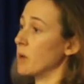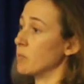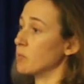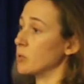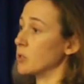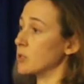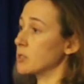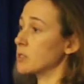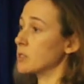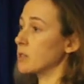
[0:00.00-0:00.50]

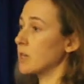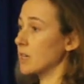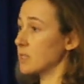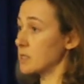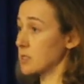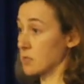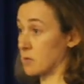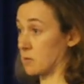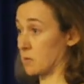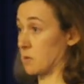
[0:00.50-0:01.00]
members,
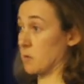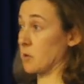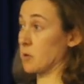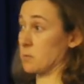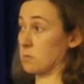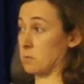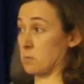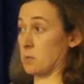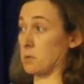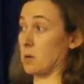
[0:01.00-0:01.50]
that's
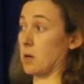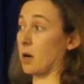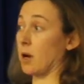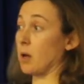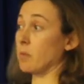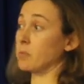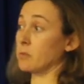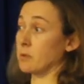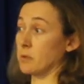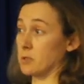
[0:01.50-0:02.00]
the
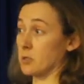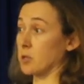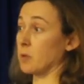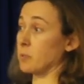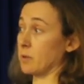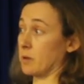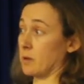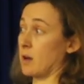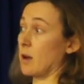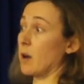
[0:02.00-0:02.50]
club, the
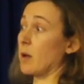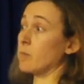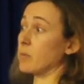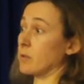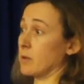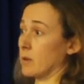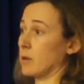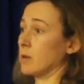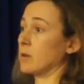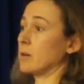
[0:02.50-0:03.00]
top of the club
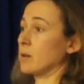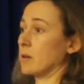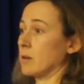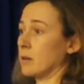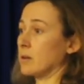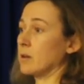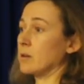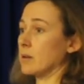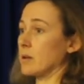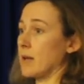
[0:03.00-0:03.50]

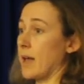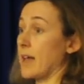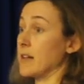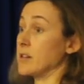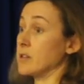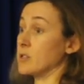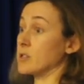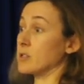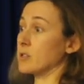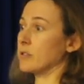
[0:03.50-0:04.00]

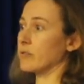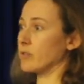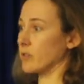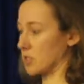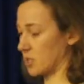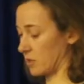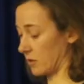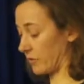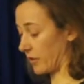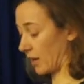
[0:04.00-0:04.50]

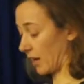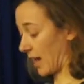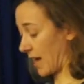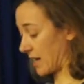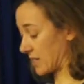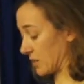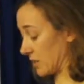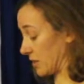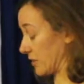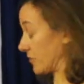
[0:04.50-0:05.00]
of the ladder,